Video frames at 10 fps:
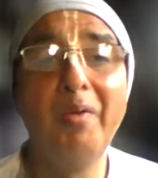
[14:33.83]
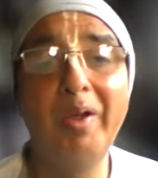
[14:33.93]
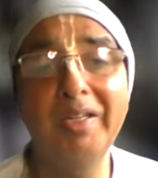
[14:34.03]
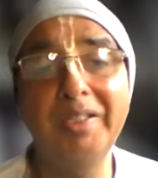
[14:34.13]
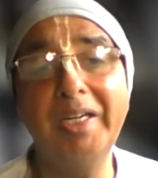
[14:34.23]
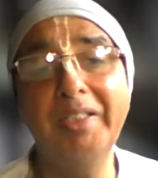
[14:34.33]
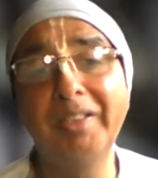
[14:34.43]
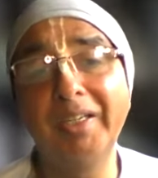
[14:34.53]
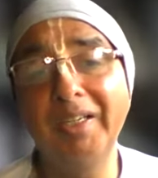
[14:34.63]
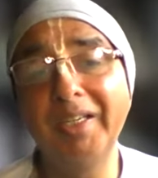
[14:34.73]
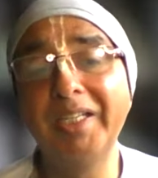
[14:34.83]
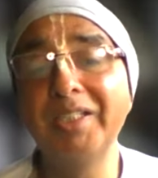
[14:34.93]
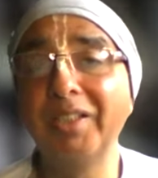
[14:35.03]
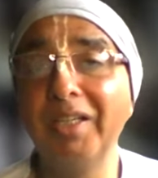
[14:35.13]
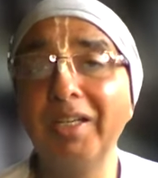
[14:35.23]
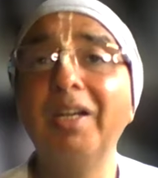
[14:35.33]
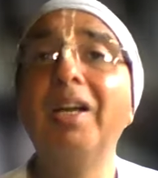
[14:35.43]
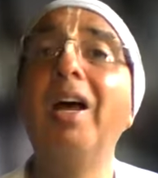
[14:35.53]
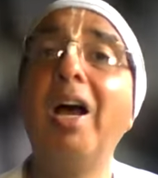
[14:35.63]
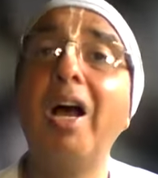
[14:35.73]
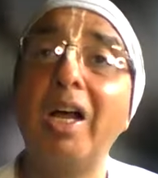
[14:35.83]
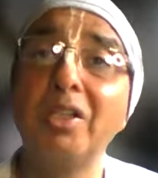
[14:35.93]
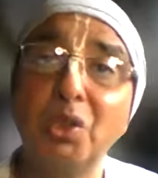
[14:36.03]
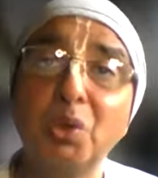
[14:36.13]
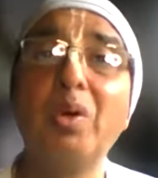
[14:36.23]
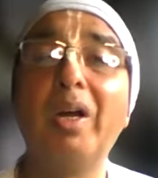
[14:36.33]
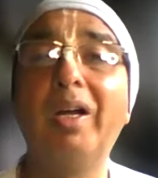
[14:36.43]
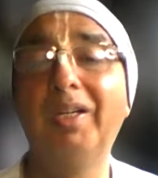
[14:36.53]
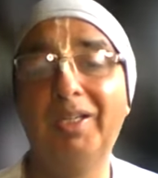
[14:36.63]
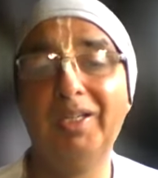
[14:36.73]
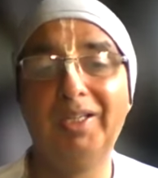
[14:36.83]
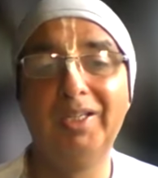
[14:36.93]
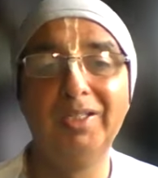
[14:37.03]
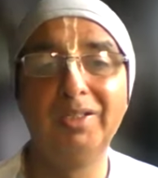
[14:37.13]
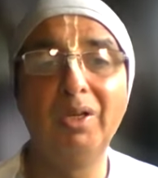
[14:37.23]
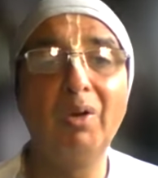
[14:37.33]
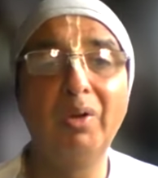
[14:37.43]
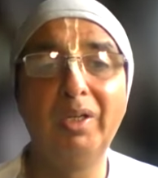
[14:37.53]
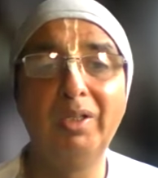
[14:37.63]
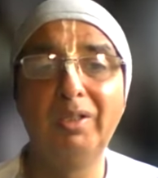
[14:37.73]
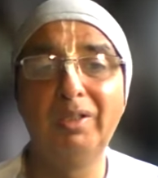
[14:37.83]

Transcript: whereas Indra is the Asura. So,